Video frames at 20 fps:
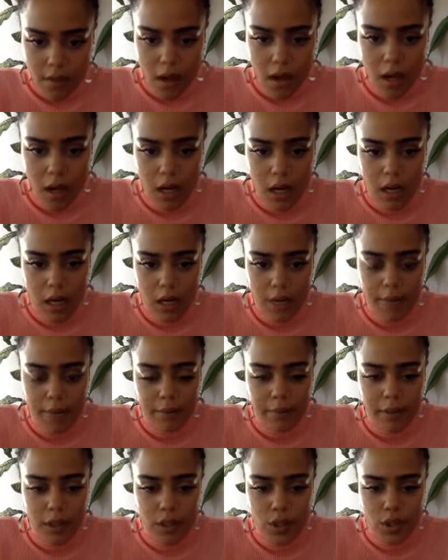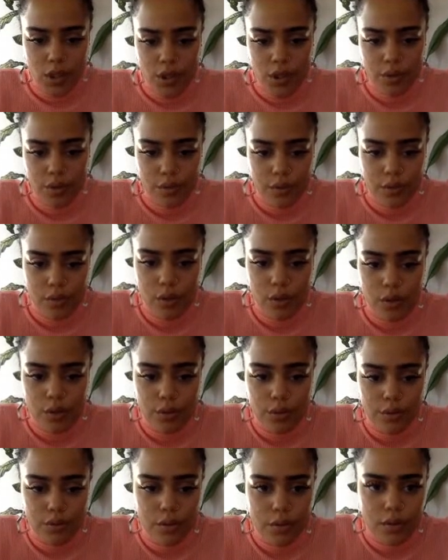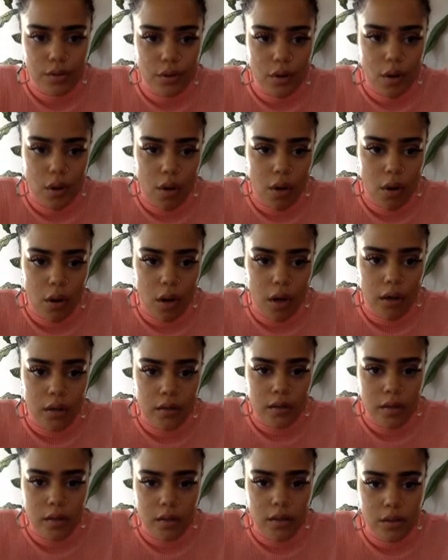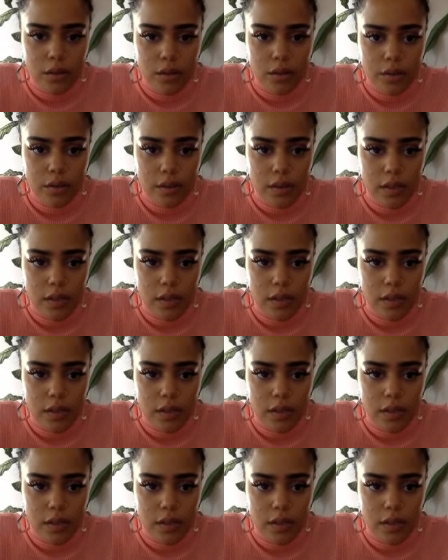I'm going to choose 2 songs to do this